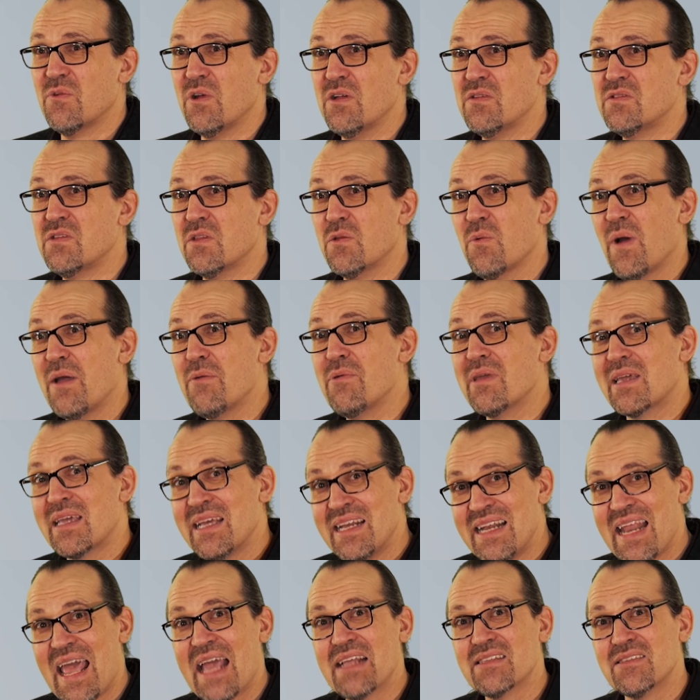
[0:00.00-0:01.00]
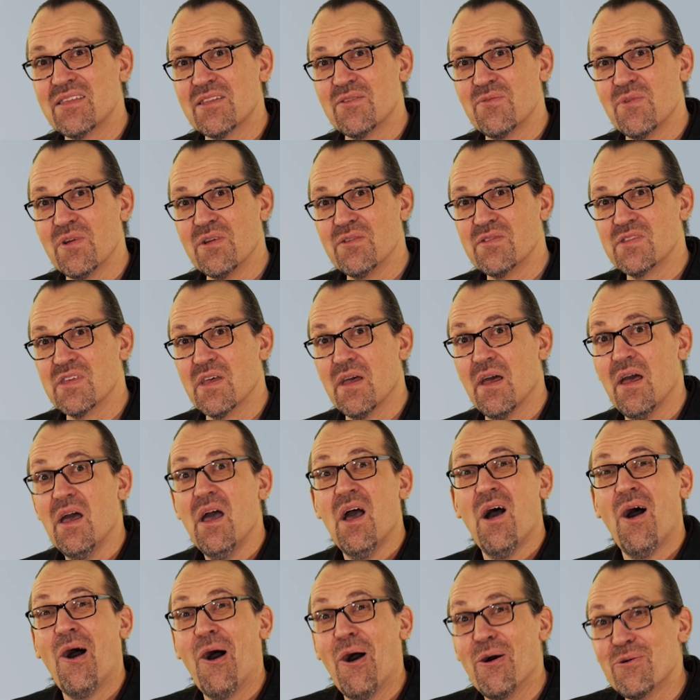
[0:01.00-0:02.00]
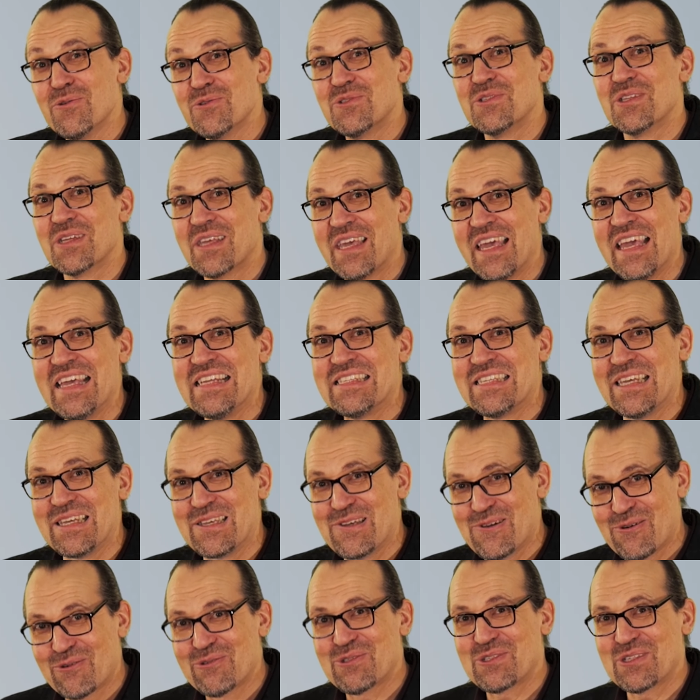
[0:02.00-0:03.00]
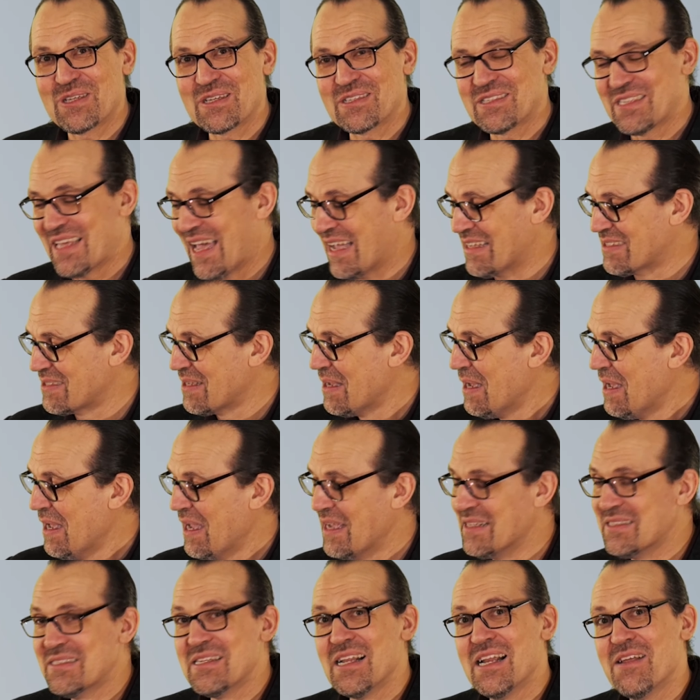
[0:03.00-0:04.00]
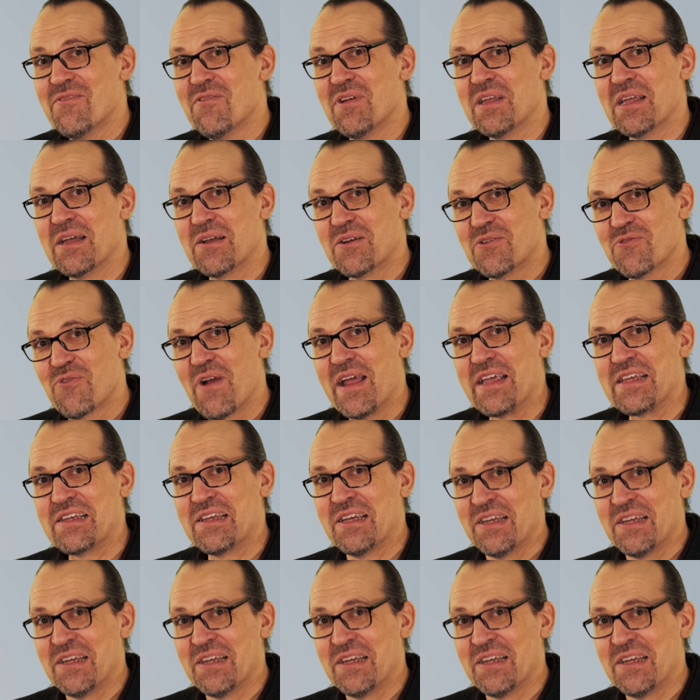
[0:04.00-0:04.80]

router, the way we connect to the router holds the key to your success in delivering a great